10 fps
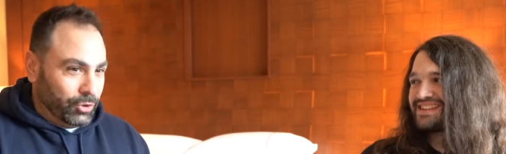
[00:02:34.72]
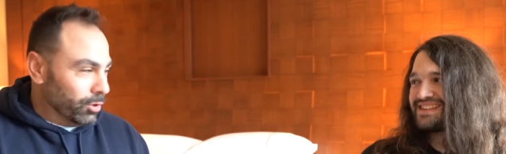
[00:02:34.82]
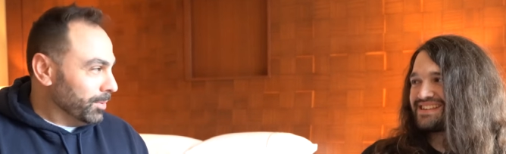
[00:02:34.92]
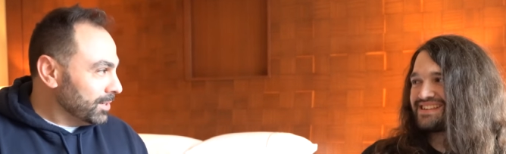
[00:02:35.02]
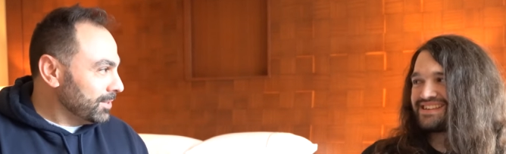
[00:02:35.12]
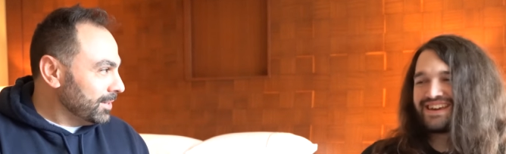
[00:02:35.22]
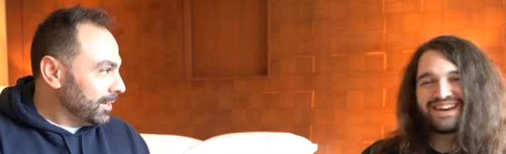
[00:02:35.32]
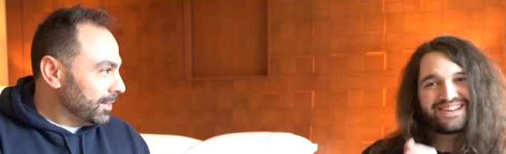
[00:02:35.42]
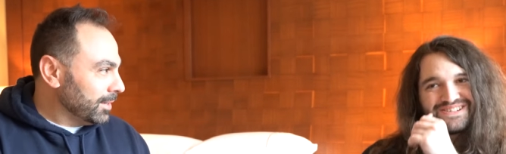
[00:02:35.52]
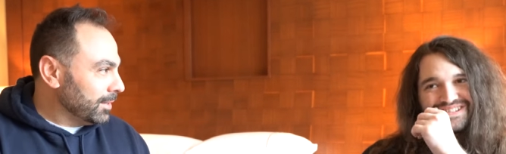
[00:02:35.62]
Speaker 1: enormous.
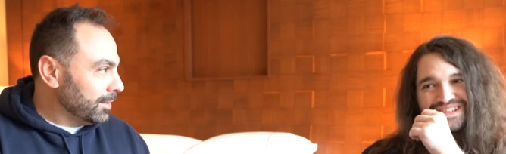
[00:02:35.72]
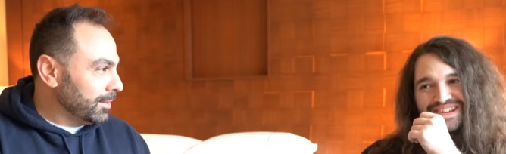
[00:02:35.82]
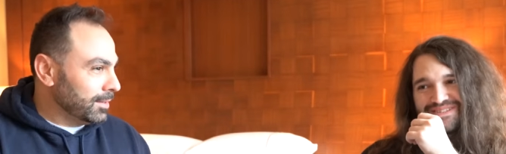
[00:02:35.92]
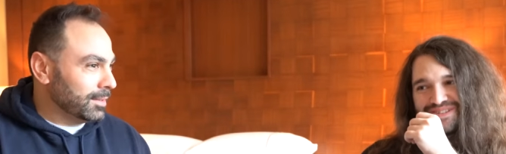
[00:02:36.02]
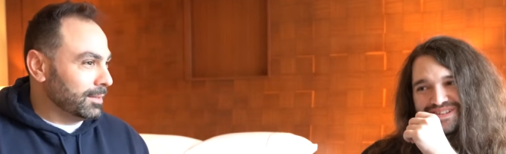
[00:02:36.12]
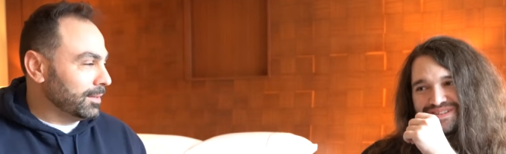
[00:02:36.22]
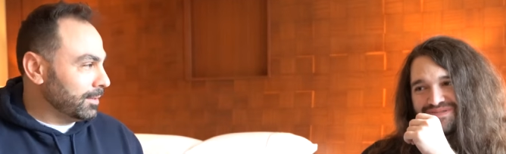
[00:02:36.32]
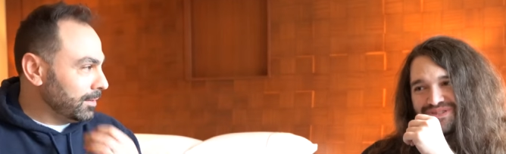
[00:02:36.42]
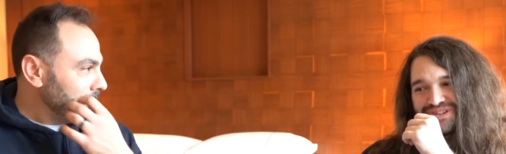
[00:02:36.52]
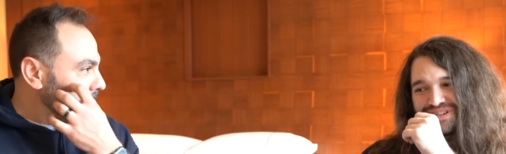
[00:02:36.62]
Speaker 2: Yeah, they're just like, well, it's
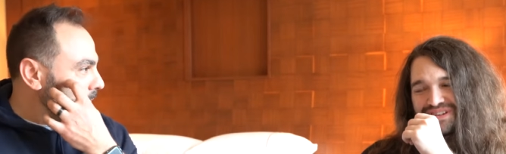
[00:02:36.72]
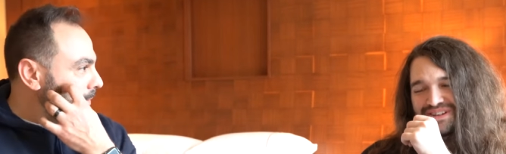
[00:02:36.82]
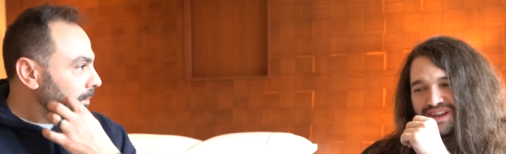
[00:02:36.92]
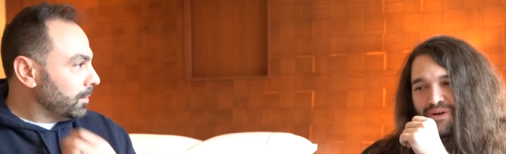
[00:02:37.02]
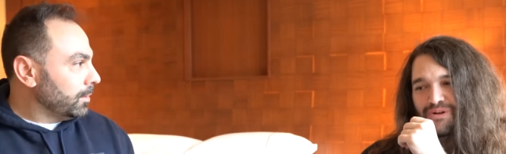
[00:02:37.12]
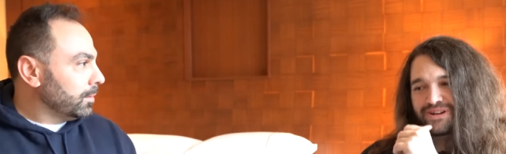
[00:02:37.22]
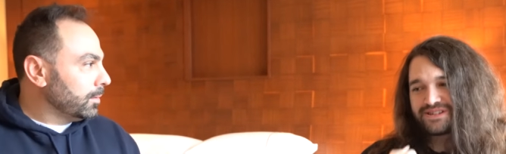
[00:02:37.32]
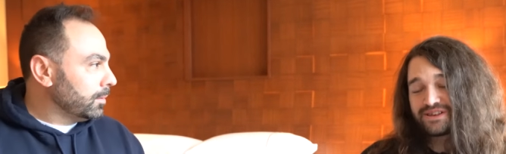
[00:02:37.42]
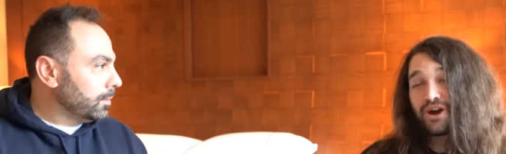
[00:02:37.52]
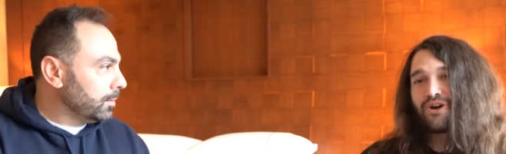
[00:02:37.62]
for networking.
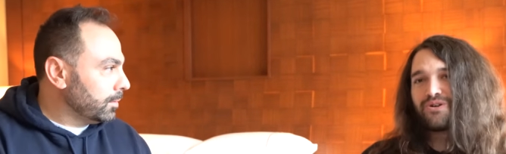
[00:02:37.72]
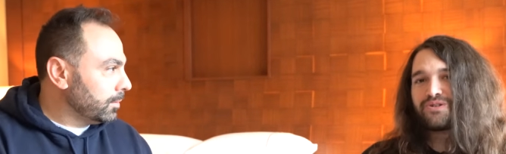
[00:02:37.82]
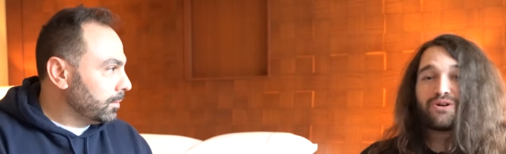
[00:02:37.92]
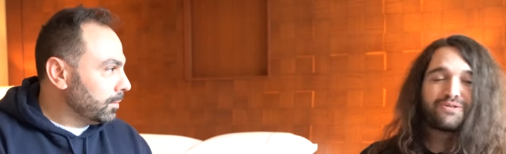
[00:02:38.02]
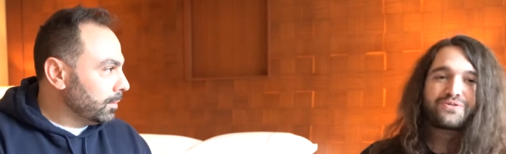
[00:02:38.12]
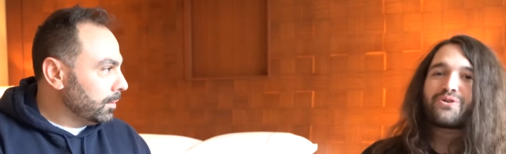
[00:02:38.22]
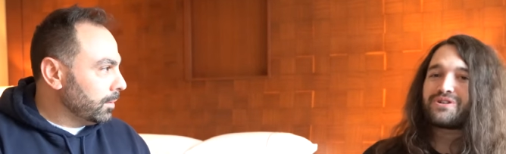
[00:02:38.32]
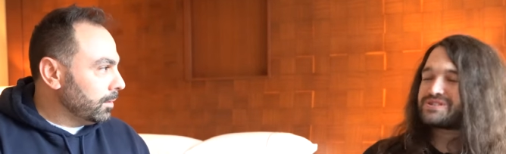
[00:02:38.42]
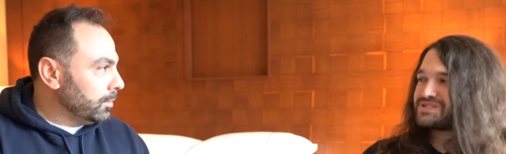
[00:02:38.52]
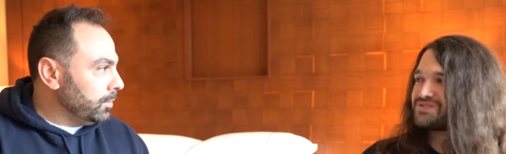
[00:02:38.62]
It's like, oh, oh, of
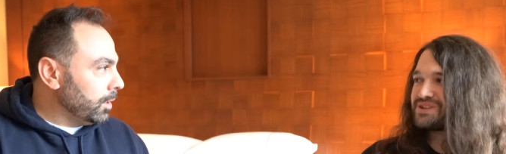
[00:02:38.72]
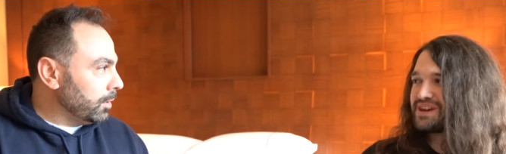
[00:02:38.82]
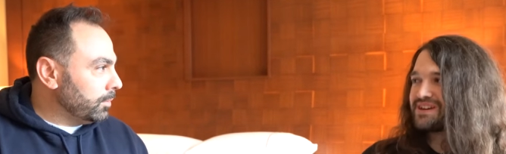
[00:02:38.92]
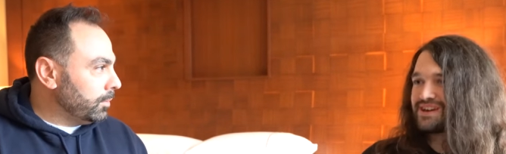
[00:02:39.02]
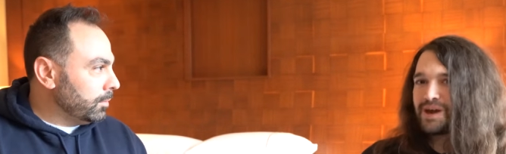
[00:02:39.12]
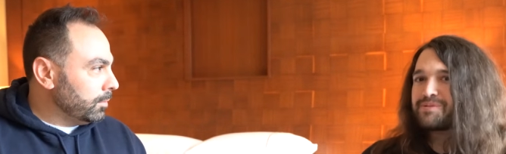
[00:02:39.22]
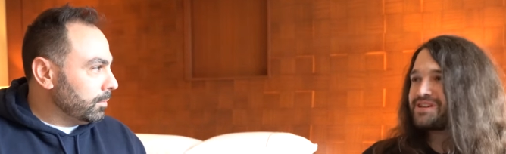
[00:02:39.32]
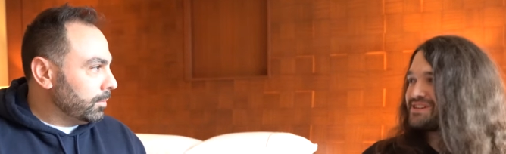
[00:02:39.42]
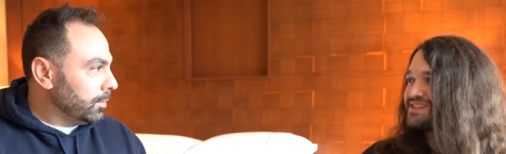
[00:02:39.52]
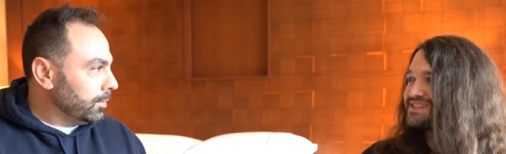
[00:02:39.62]
course. Okay, yeah. I'm an
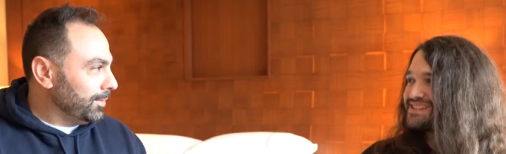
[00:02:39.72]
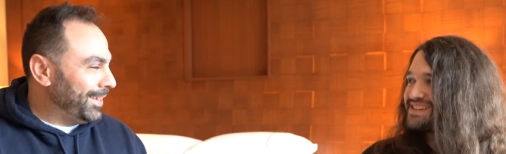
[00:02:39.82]
idiot.